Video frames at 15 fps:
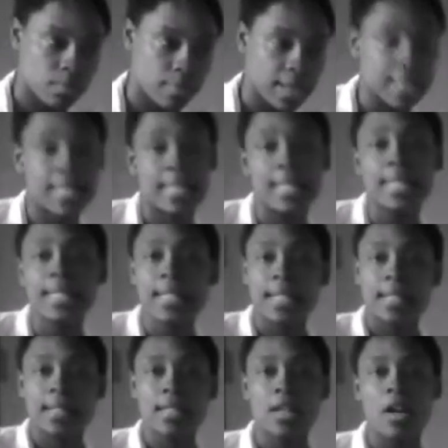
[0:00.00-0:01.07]

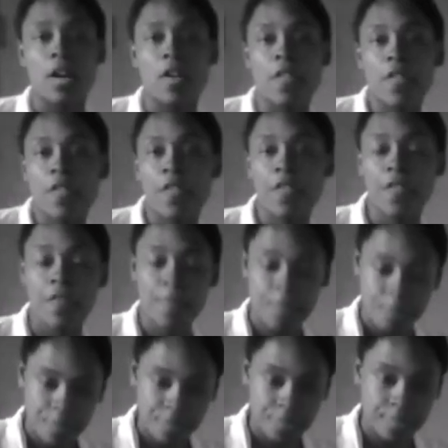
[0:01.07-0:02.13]
existence of
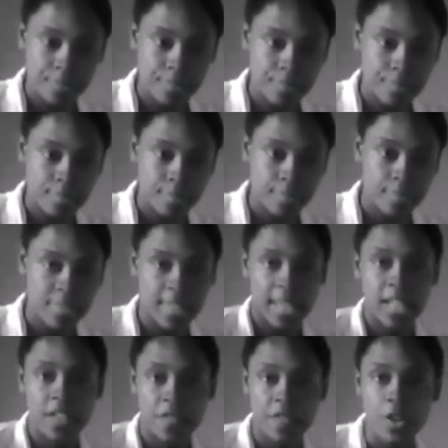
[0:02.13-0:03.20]
the
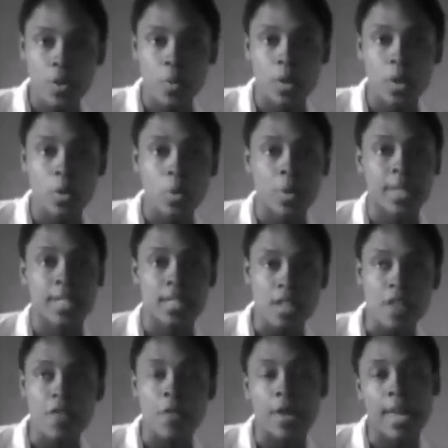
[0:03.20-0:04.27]
individual who is
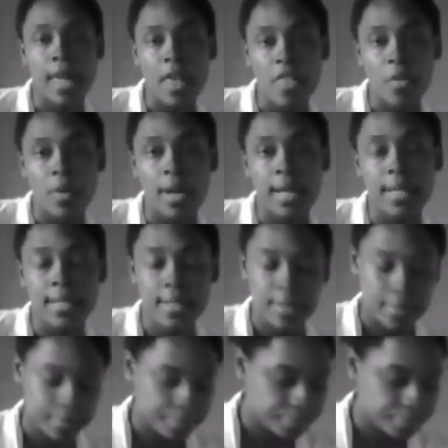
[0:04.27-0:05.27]
suffering health-wise.